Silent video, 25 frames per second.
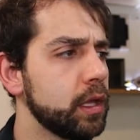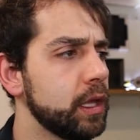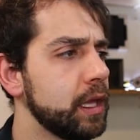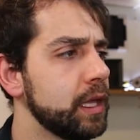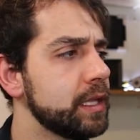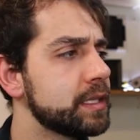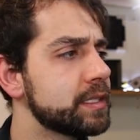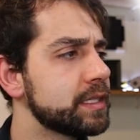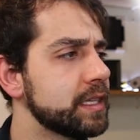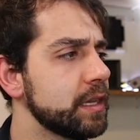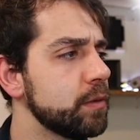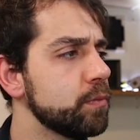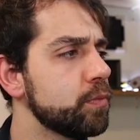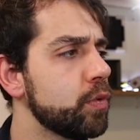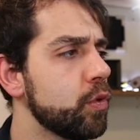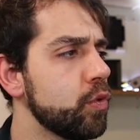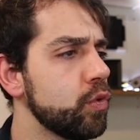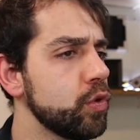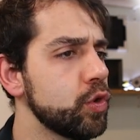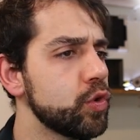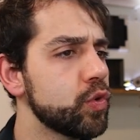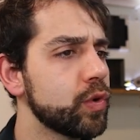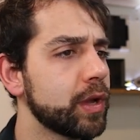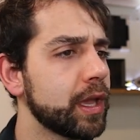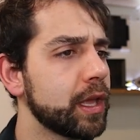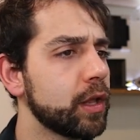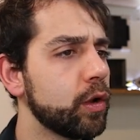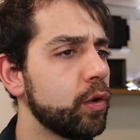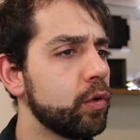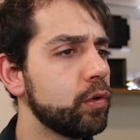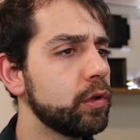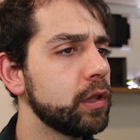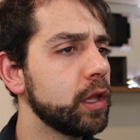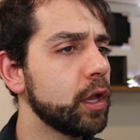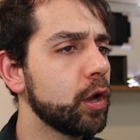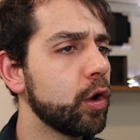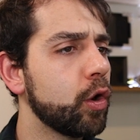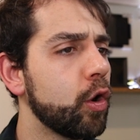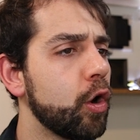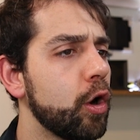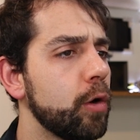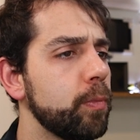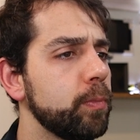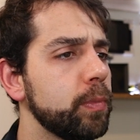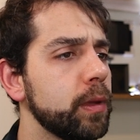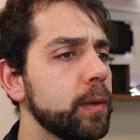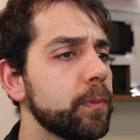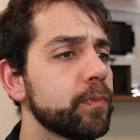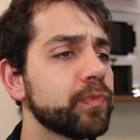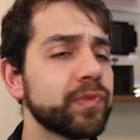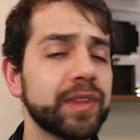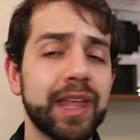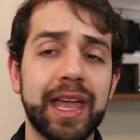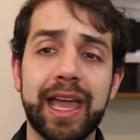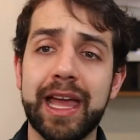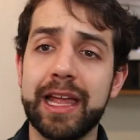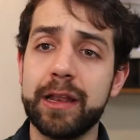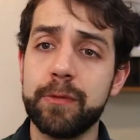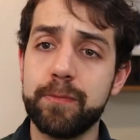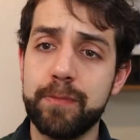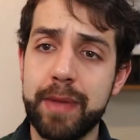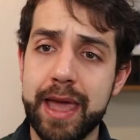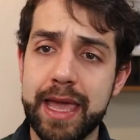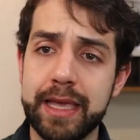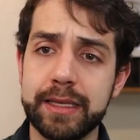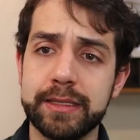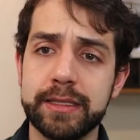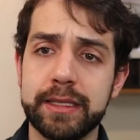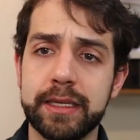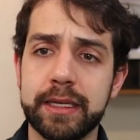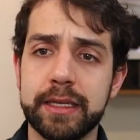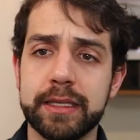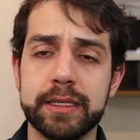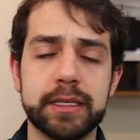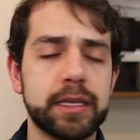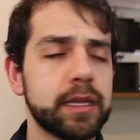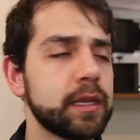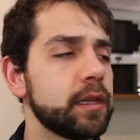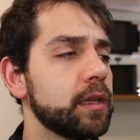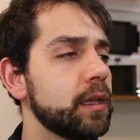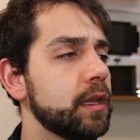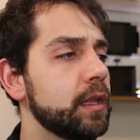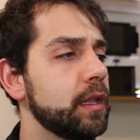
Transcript: It's simple, you can only copy and paste it.